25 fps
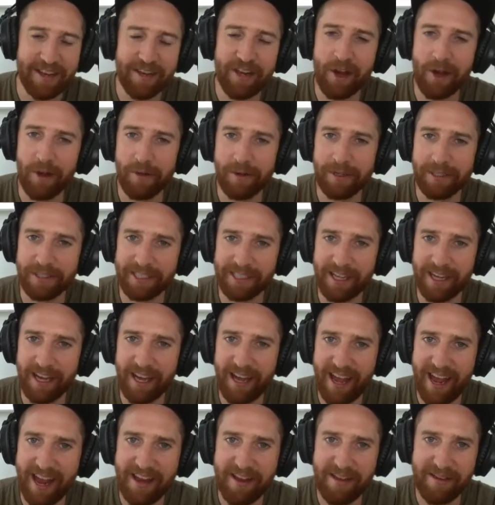no, it was
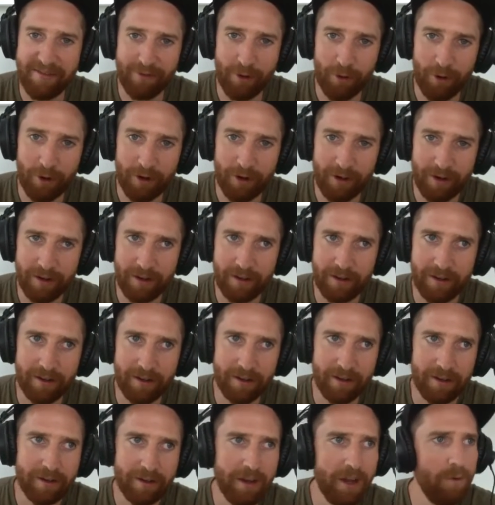84.
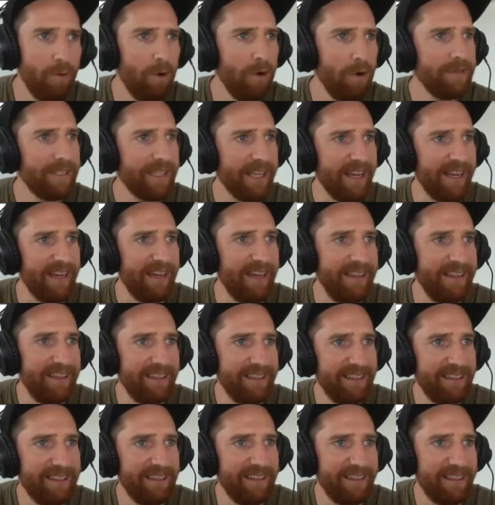No, what was it?
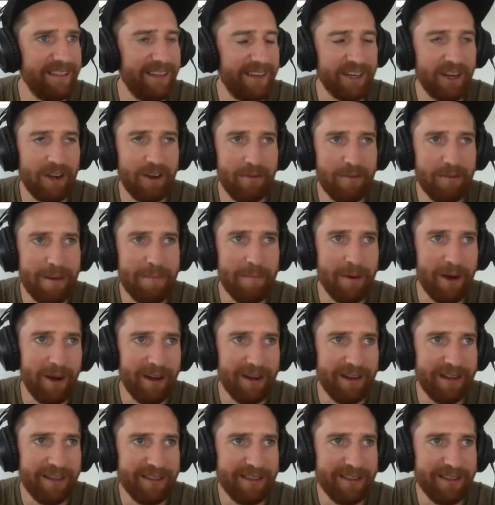I can't remember.